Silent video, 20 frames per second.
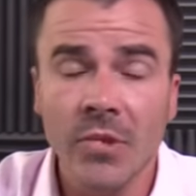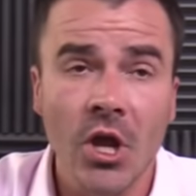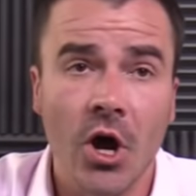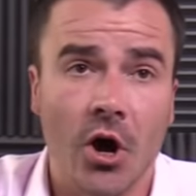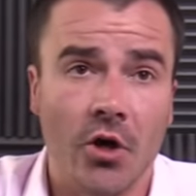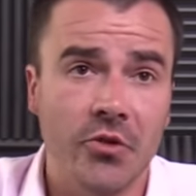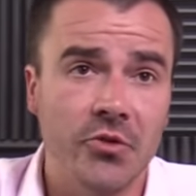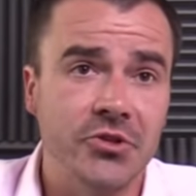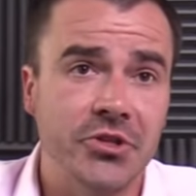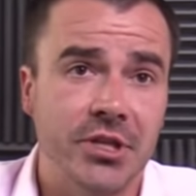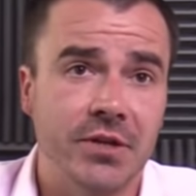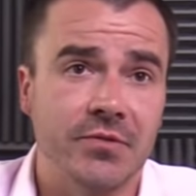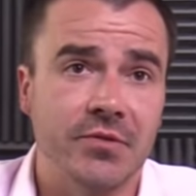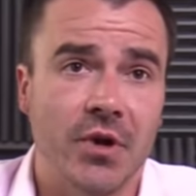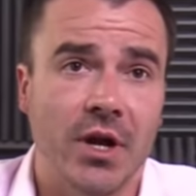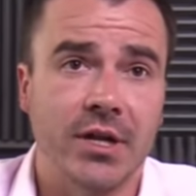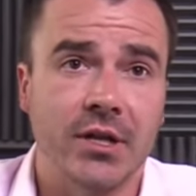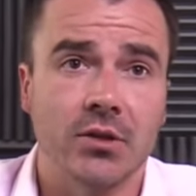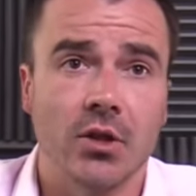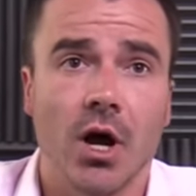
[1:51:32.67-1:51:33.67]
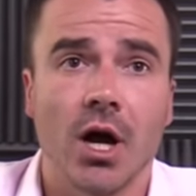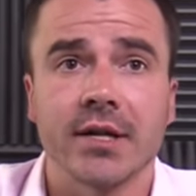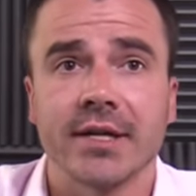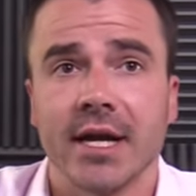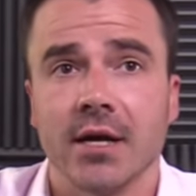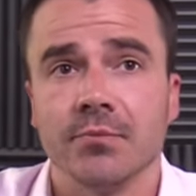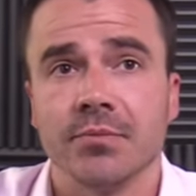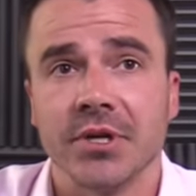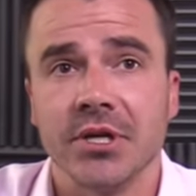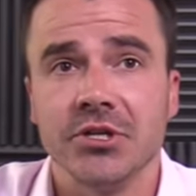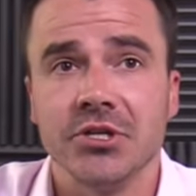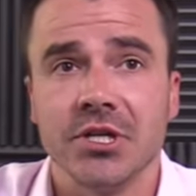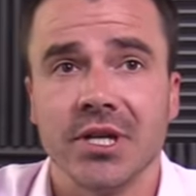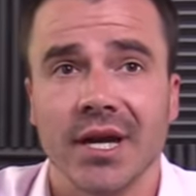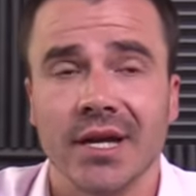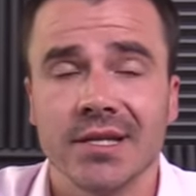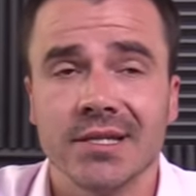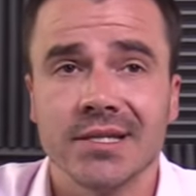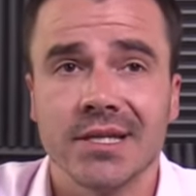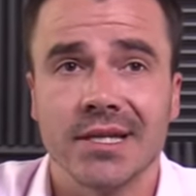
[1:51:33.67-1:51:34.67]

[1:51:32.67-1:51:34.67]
Others that have tried to lock down PGNs